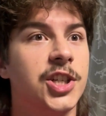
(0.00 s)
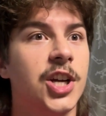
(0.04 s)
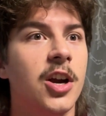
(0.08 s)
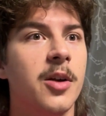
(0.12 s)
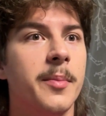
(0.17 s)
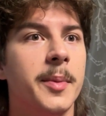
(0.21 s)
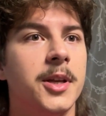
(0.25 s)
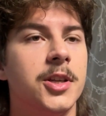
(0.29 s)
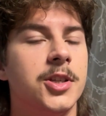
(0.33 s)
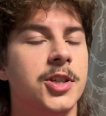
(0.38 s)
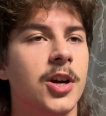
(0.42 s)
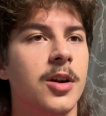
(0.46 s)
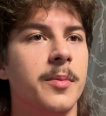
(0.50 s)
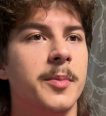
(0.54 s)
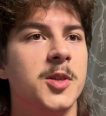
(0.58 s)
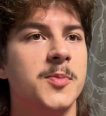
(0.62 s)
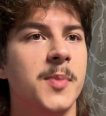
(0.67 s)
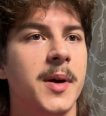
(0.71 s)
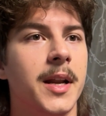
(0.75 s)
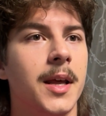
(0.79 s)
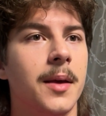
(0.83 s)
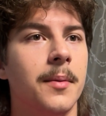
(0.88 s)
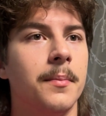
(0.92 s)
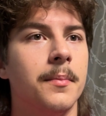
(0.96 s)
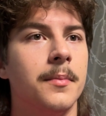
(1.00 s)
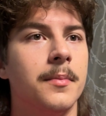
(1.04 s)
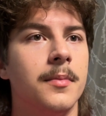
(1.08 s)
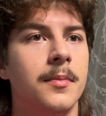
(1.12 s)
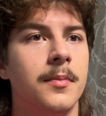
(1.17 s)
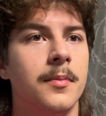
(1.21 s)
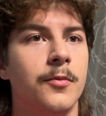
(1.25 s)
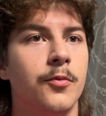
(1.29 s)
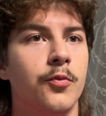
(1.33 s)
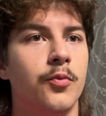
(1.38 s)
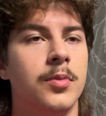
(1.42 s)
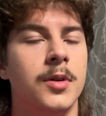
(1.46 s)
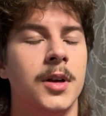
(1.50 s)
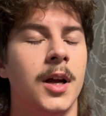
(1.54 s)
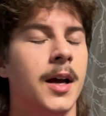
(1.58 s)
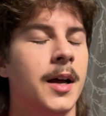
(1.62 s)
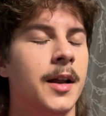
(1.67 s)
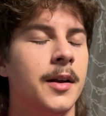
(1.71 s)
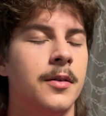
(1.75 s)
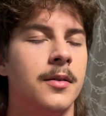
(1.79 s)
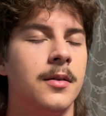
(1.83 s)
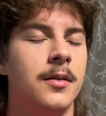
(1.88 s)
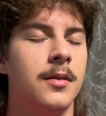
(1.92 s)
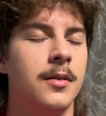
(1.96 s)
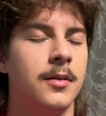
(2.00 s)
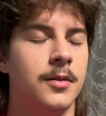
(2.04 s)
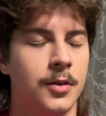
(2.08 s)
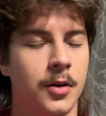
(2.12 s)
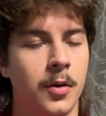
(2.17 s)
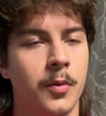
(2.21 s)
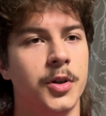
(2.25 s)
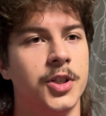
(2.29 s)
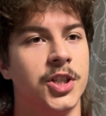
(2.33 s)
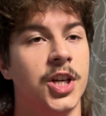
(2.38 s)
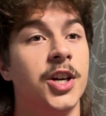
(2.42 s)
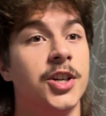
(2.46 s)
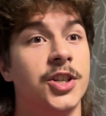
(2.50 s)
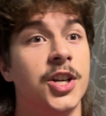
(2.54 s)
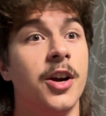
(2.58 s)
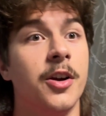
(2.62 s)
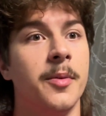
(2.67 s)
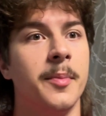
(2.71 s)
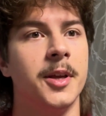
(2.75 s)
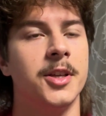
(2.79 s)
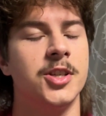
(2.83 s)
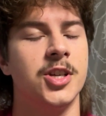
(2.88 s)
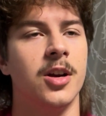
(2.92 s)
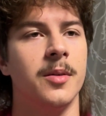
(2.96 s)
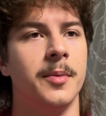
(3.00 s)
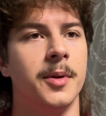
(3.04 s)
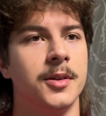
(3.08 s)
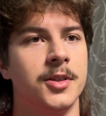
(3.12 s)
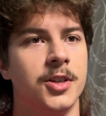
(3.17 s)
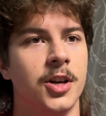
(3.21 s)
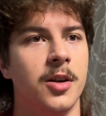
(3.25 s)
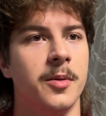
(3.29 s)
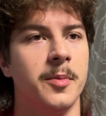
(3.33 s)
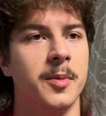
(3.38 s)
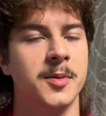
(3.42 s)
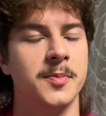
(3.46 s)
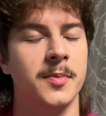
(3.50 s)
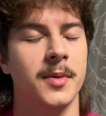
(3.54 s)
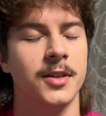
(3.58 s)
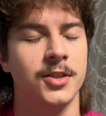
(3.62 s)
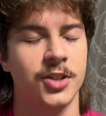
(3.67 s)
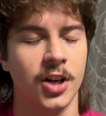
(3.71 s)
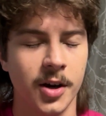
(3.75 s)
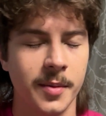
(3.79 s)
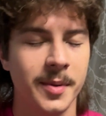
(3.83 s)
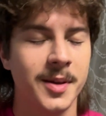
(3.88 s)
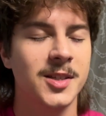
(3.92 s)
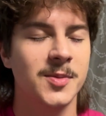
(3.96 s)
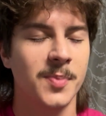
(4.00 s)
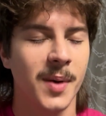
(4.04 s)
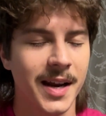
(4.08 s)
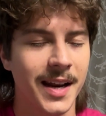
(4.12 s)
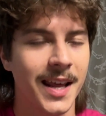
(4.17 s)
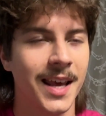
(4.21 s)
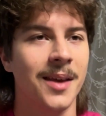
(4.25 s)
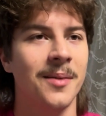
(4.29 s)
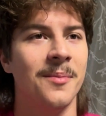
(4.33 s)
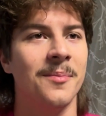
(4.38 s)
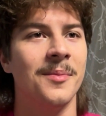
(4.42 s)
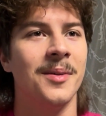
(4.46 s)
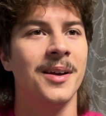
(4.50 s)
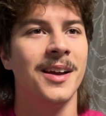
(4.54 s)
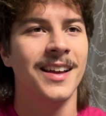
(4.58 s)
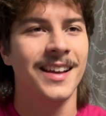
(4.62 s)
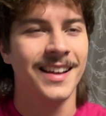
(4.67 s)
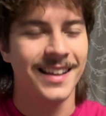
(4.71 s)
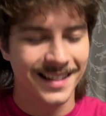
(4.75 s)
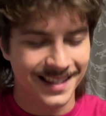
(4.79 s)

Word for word: Jeremy. Jeremy's my name. Not, well, Jeremy's my name.